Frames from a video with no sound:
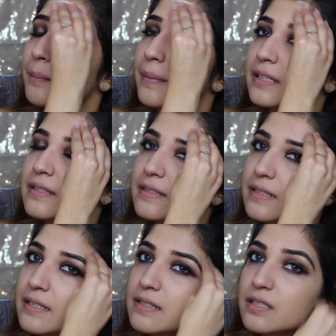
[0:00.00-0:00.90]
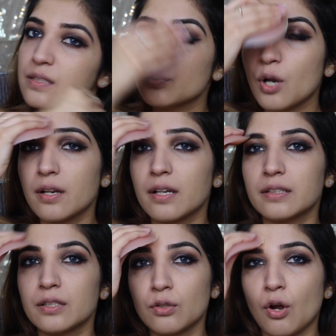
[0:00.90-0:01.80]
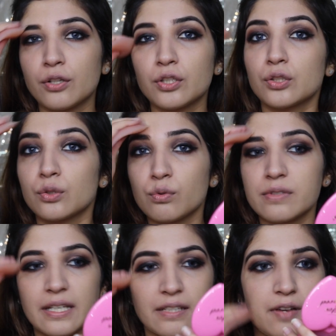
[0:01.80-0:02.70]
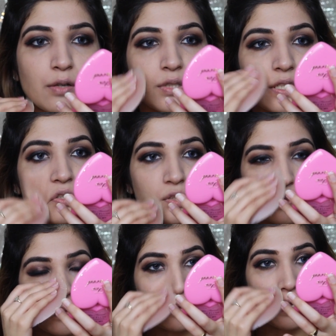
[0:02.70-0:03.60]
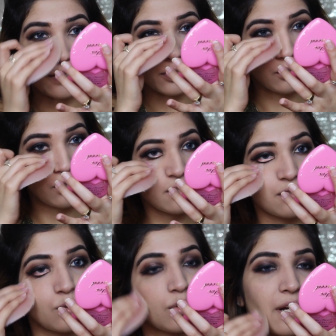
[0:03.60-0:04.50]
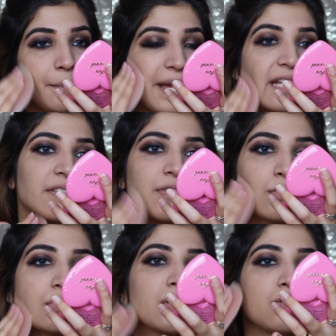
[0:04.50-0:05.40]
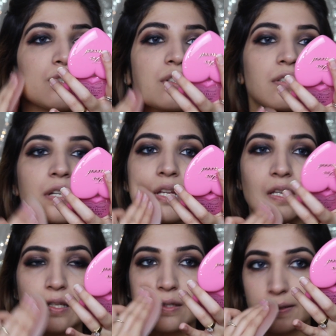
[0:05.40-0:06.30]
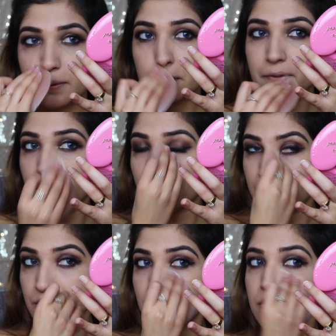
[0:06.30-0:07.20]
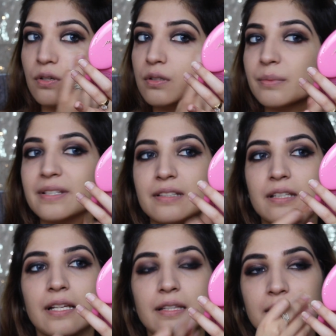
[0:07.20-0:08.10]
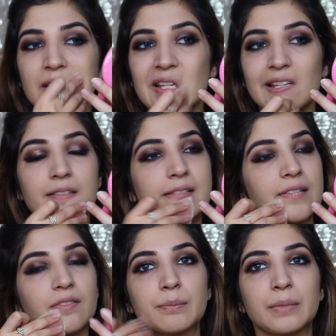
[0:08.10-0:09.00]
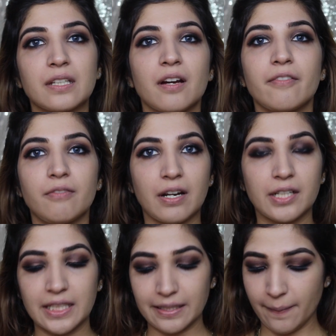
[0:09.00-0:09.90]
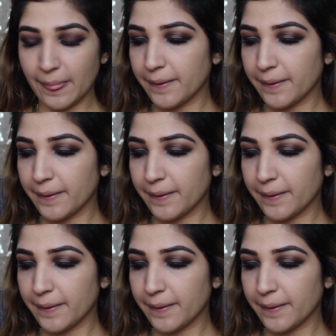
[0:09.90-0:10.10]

But since this product did not use any foundation and did not soak up any foundation, so the foundation is all on my skin, I think it's given me a very